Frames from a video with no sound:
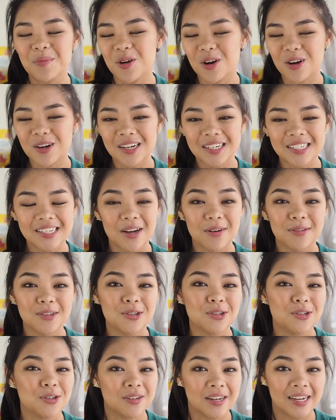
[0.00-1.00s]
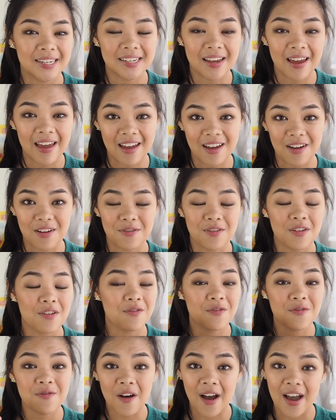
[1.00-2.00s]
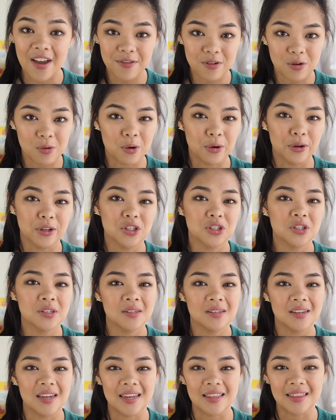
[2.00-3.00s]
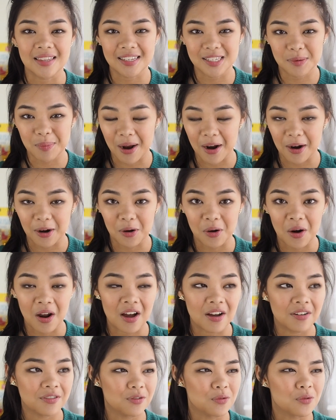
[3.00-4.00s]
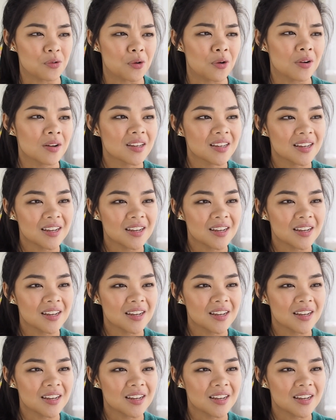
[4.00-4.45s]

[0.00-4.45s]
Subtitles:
not going to tell you you need to have 5 quotes in this paragraph or